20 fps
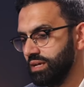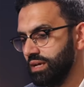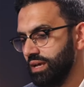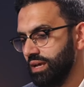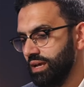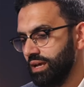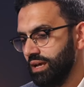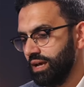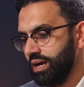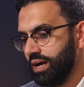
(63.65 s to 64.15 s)

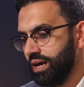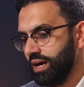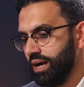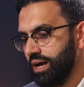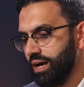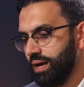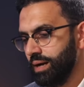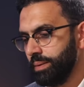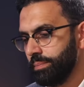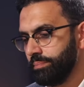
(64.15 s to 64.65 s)
Mm.
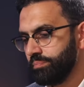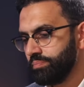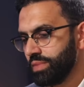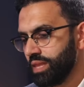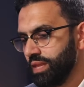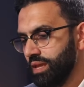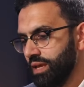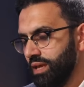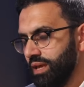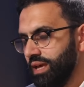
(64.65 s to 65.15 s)
Um,
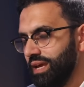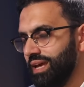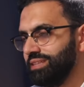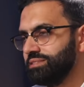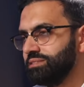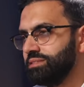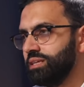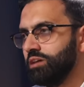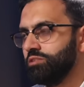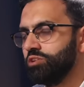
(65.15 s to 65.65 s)

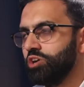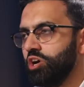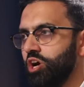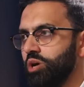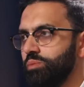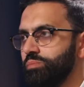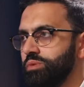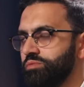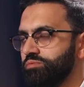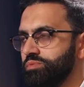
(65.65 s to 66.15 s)
it's now
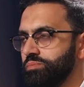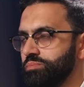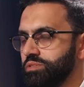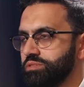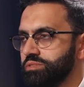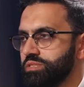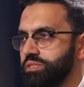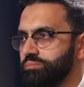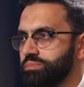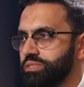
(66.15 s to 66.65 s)
common for
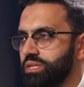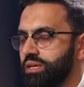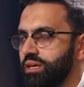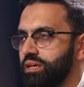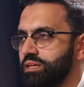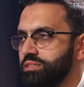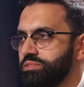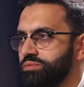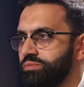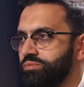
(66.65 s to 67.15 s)
Muslims
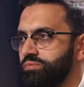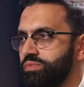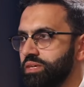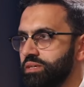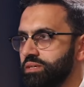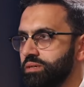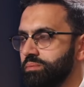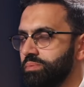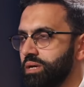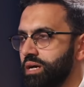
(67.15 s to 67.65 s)
here to
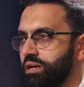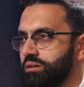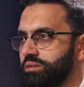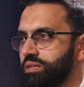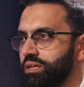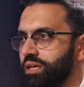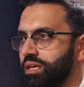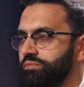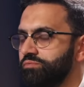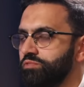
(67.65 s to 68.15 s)
think about,
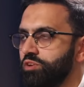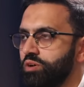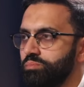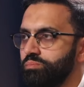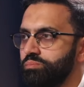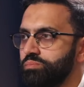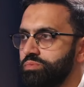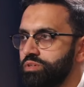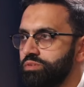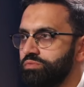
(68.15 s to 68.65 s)
if not
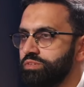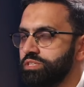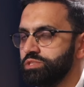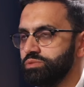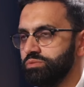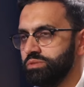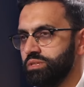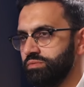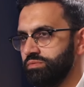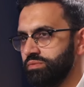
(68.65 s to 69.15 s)
moving
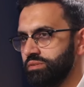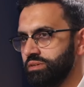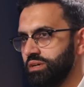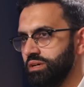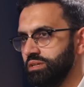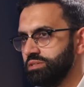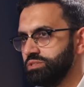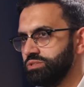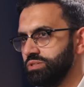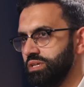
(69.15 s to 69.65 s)
to a different
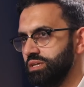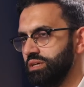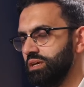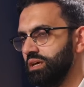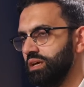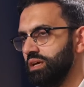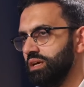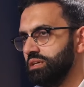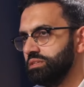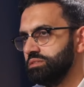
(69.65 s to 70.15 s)
country,
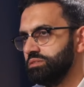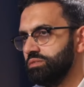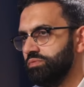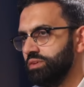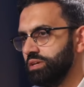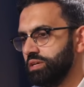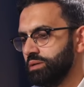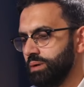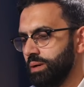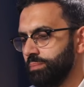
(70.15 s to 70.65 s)
to
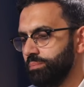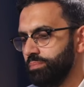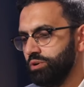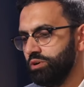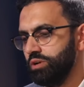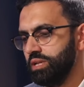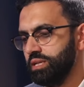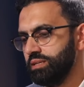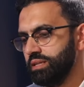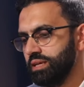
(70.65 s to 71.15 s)
think about
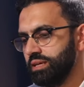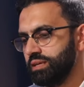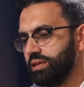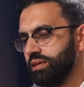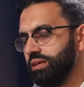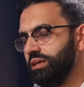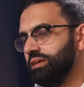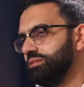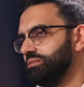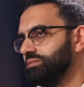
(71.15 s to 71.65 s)
pulling their
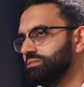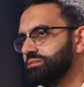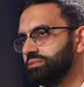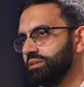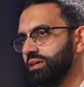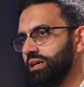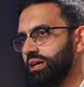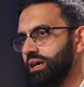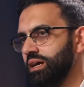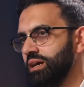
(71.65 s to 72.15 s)
kids
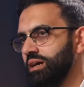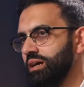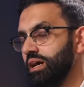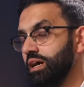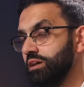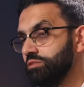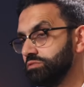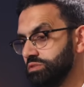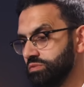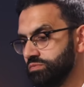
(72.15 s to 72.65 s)
uh,
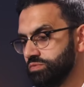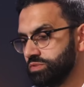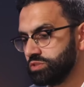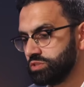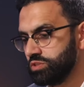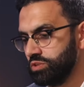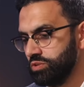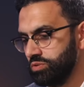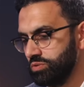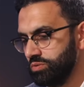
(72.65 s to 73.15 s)
out of
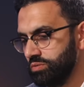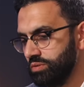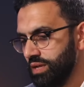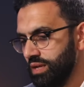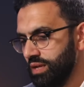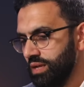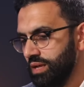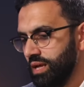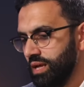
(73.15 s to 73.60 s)
school.